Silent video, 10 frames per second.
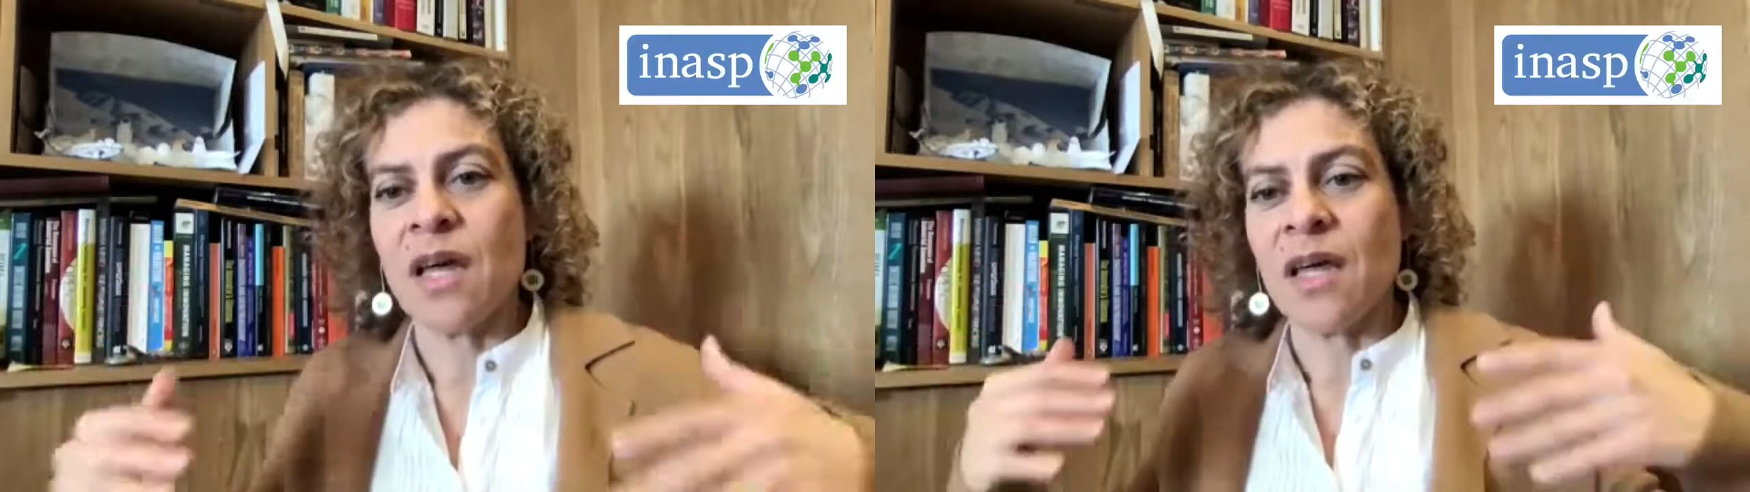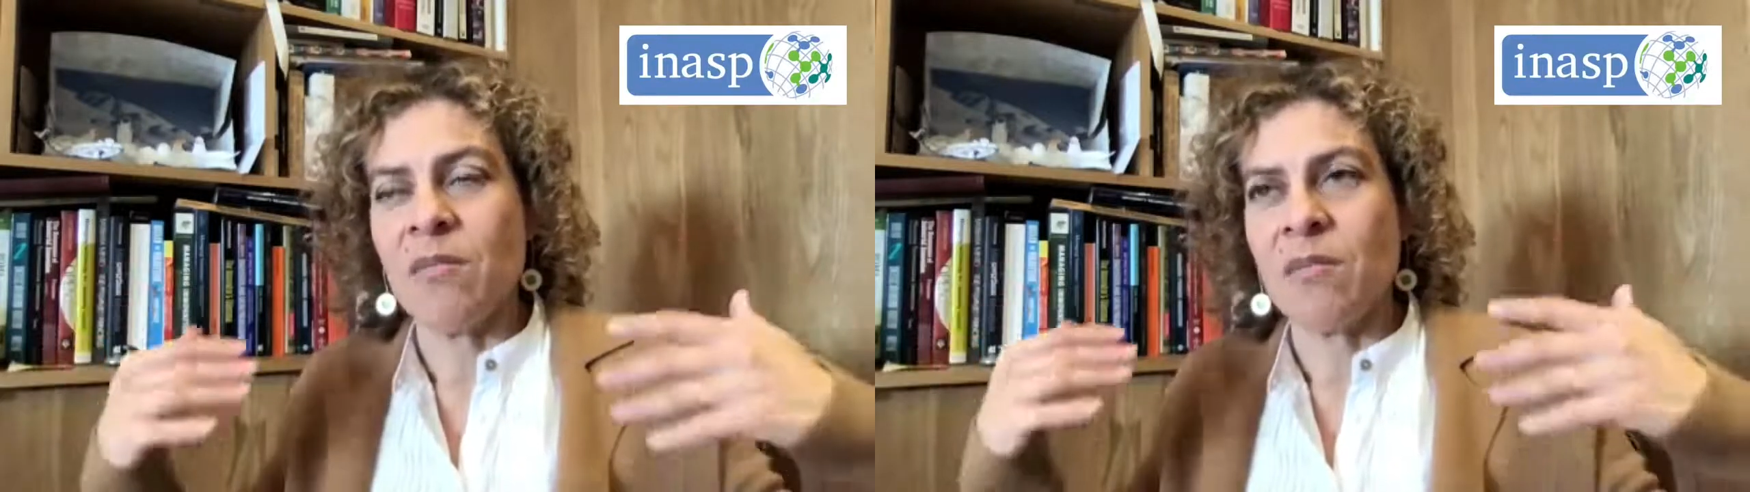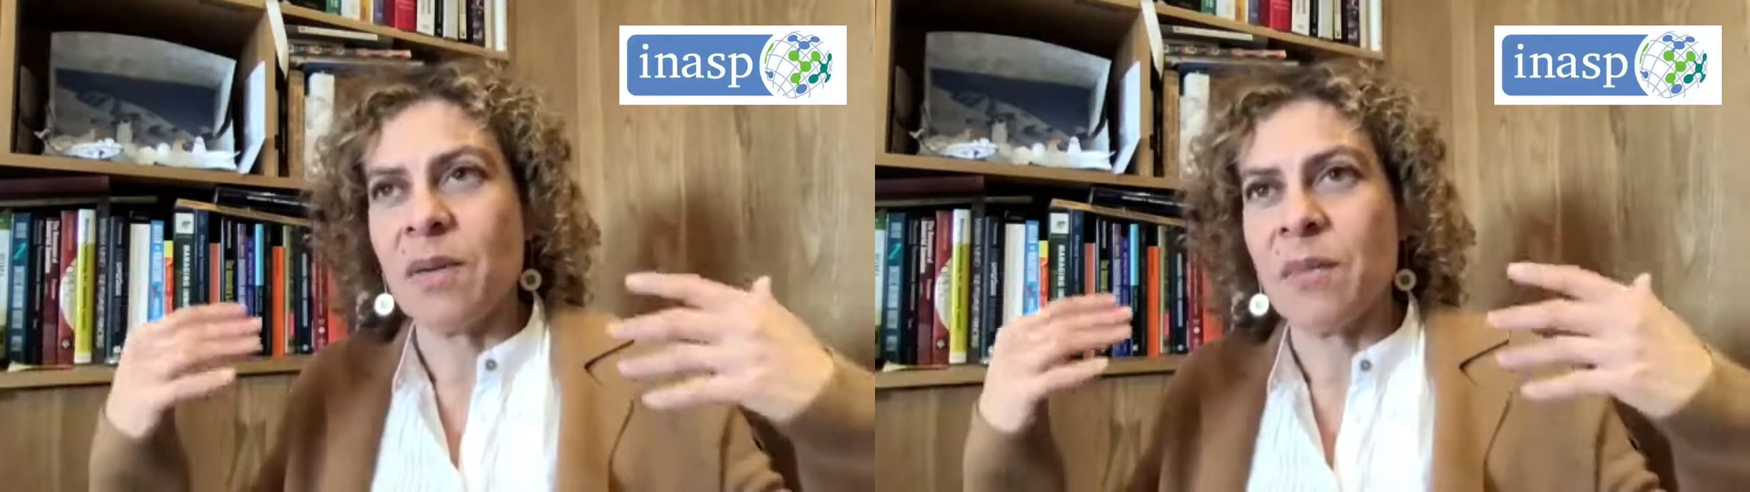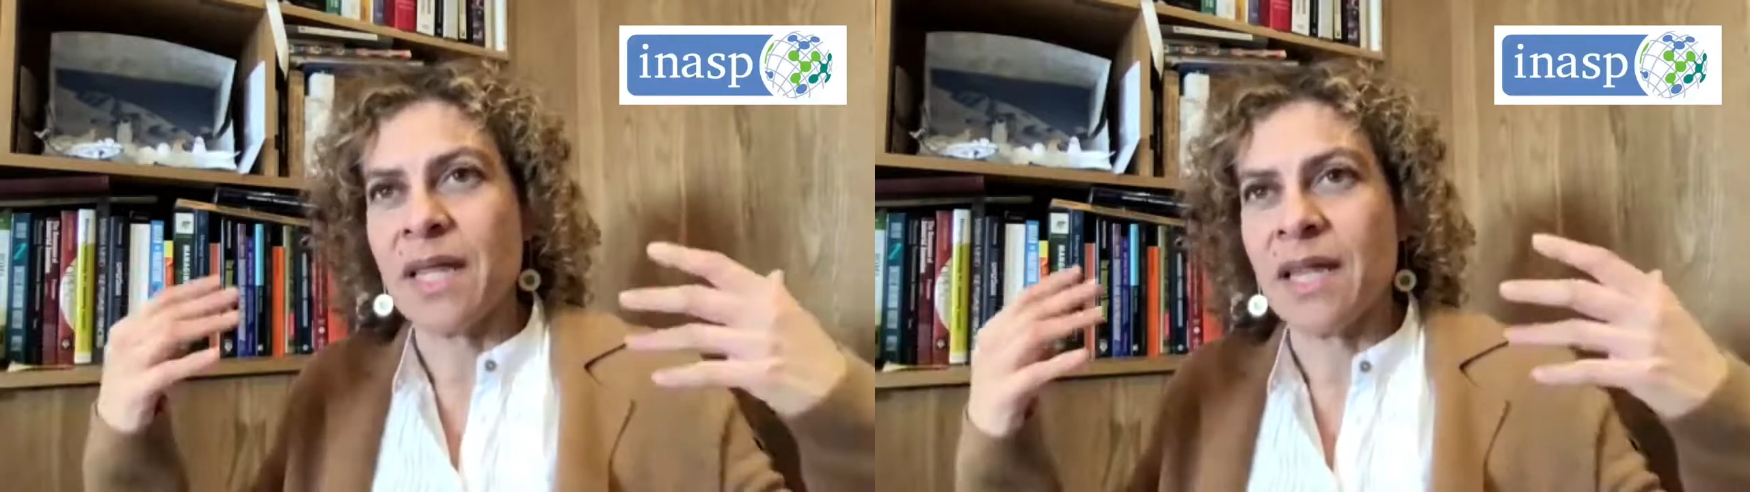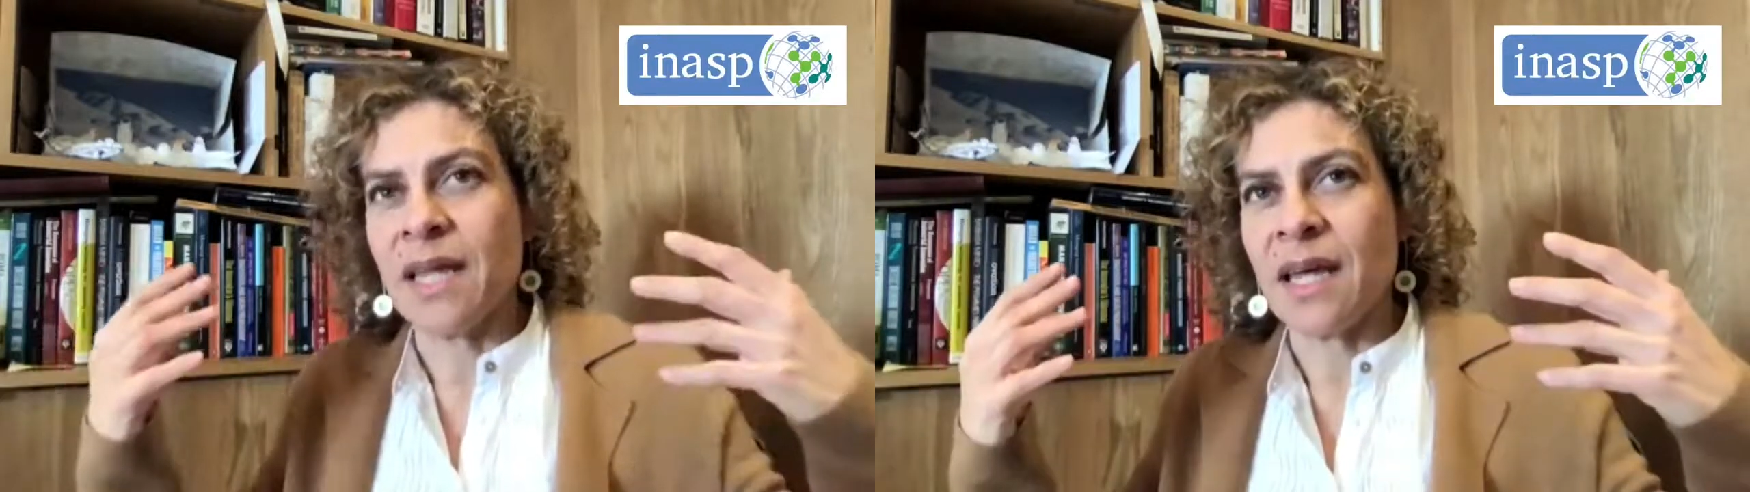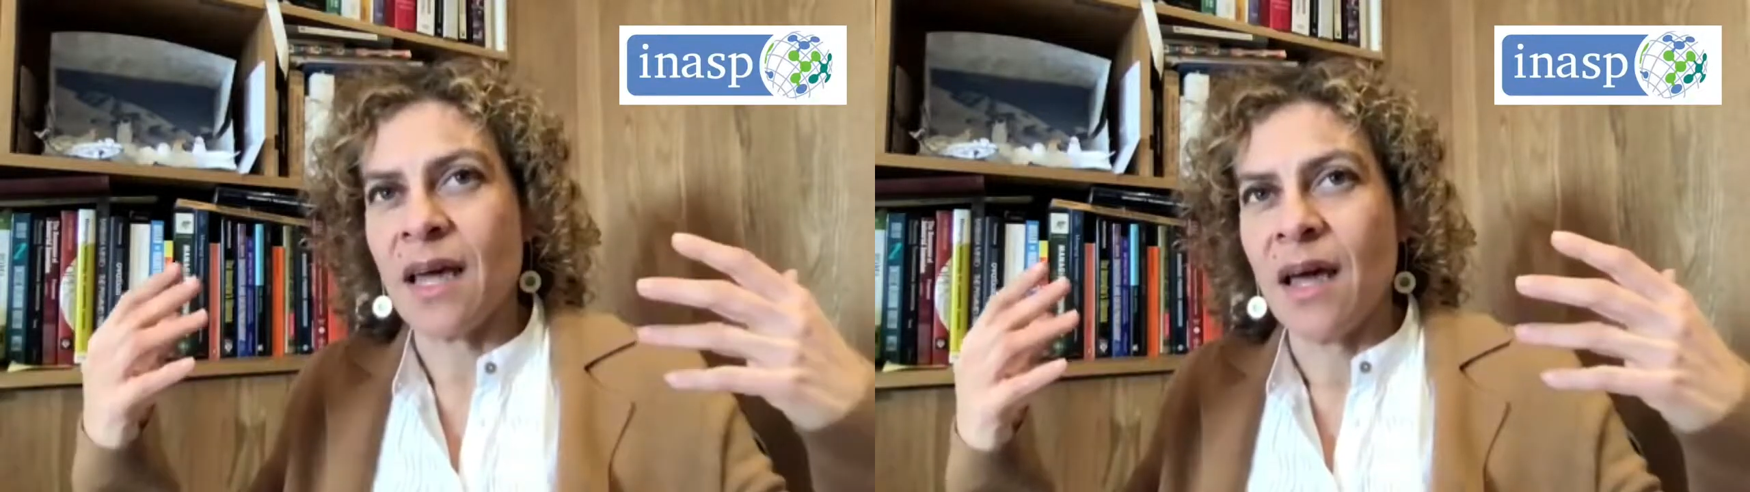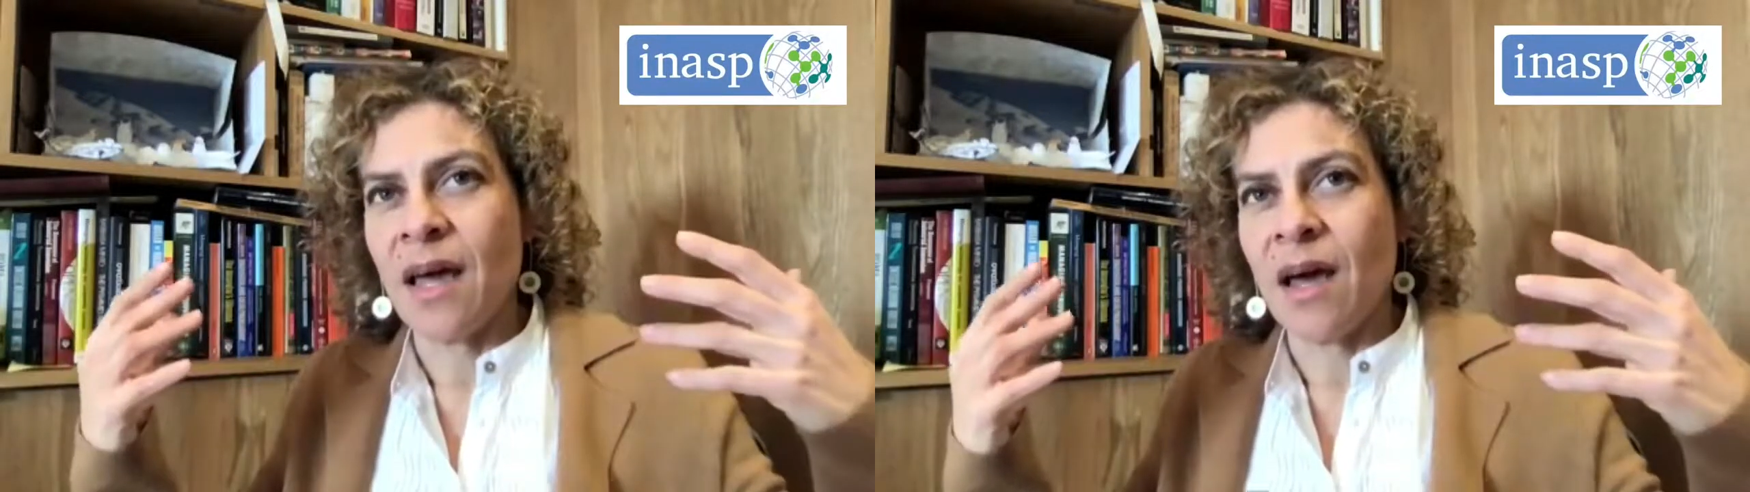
implementing